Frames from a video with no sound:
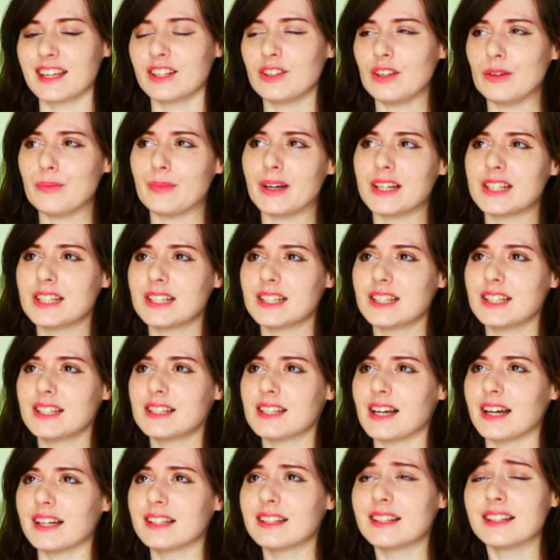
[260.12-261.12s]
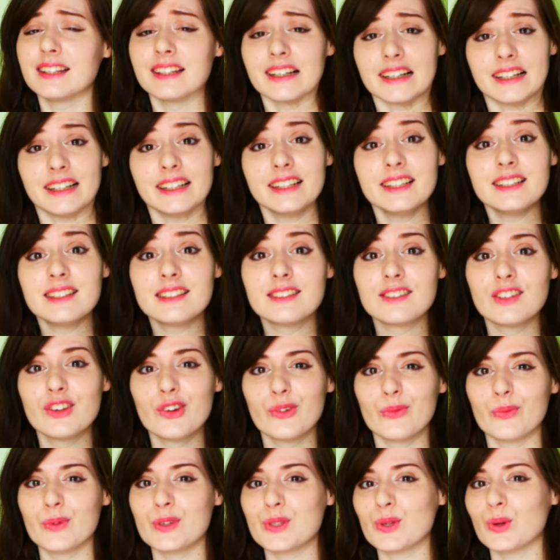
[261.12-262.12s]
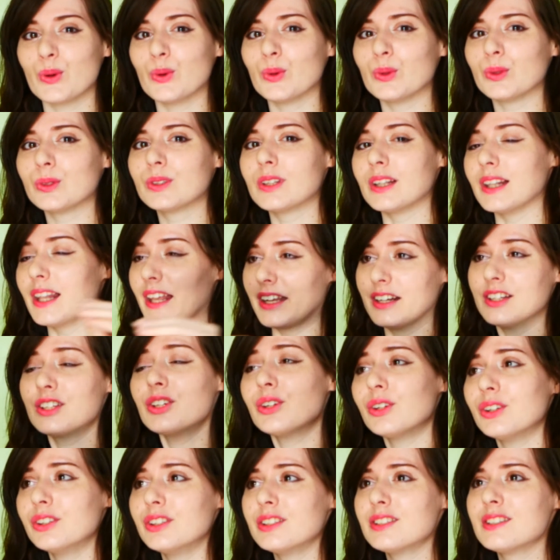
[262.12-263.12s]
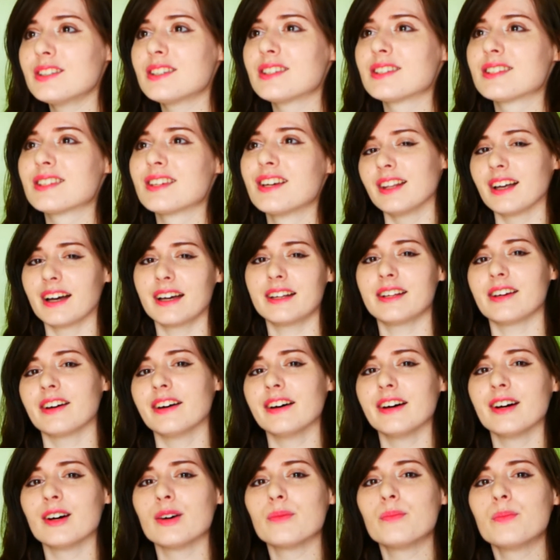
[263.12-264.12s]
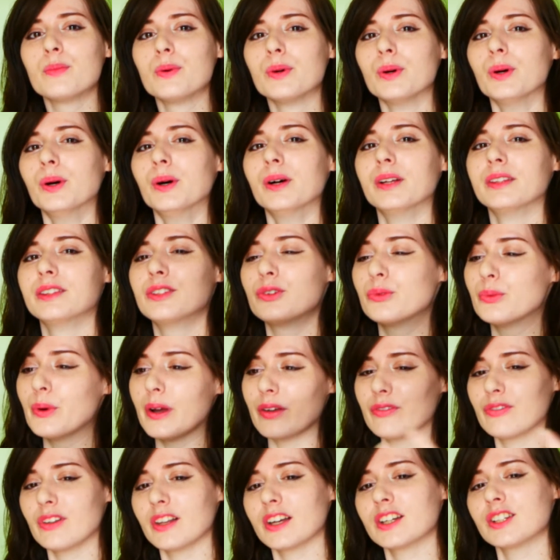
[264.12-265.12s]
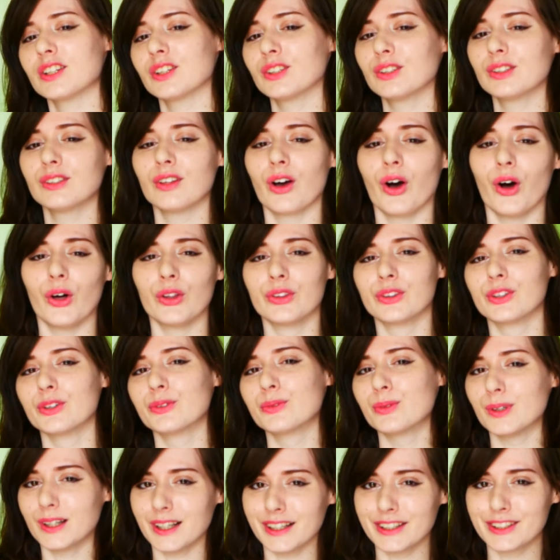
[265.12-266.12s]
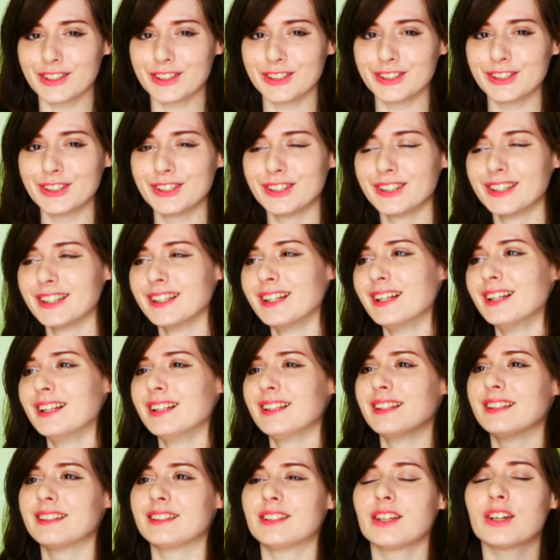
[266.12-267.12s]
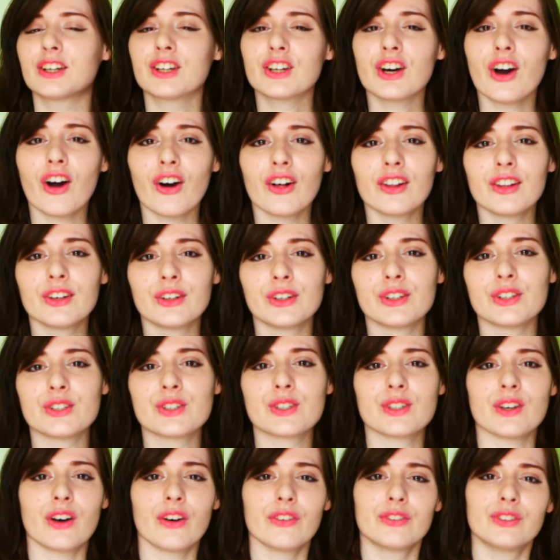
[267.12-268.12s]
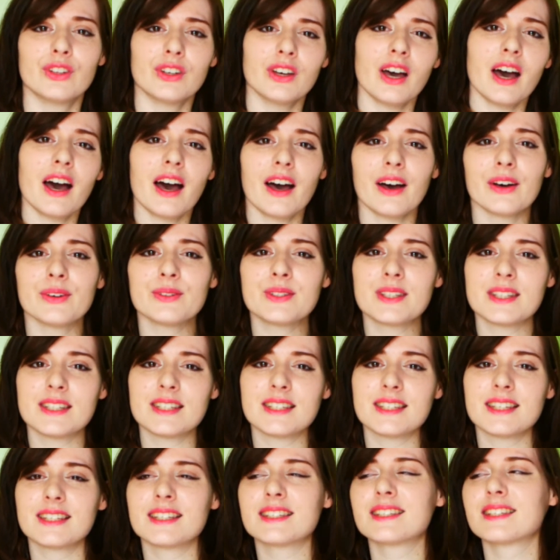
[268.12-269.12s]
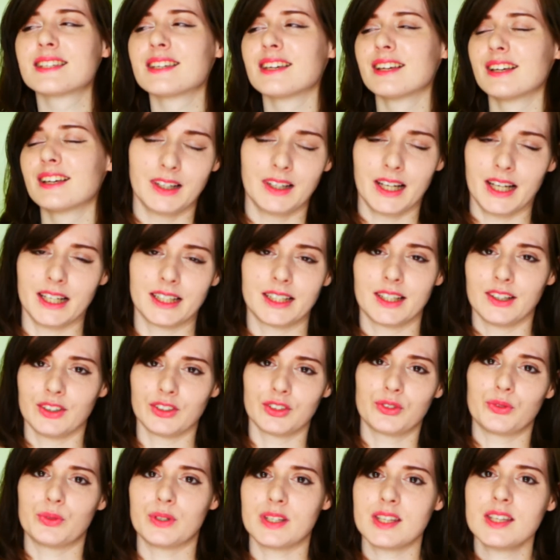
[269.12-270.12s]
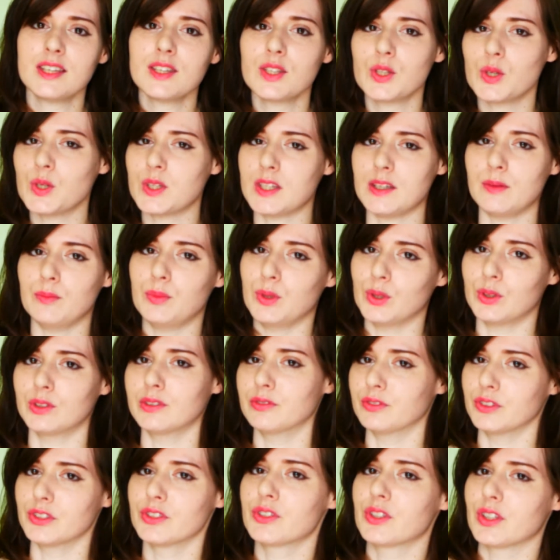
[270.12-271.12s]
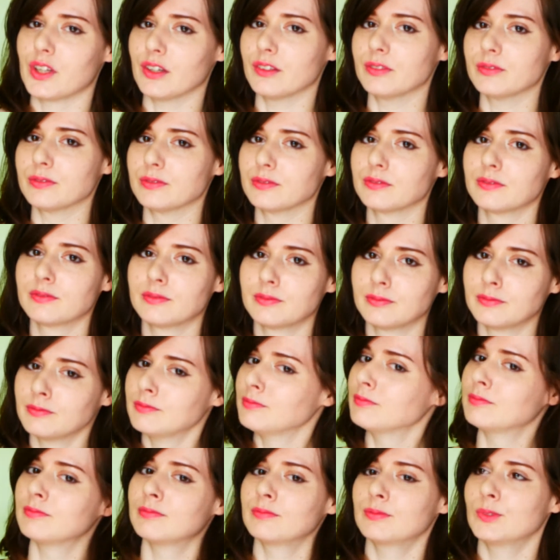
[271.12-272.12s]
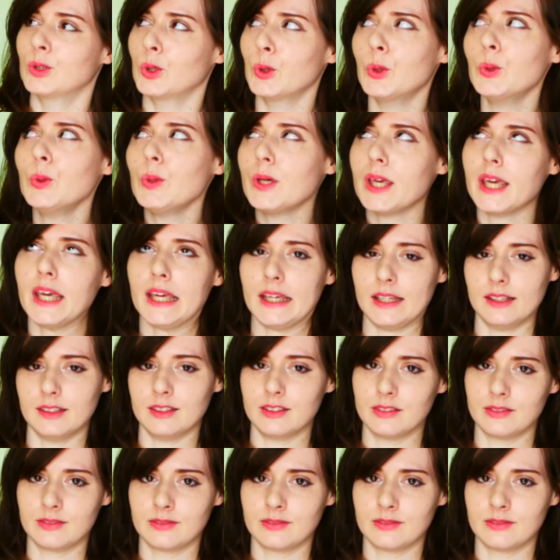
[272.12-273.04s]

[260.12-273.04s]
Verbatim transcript: Can you imagine it at night with all the lanterns light up, the reflection on the water, the colors of the houses? I can't resist to see beautiful stuff. Who can?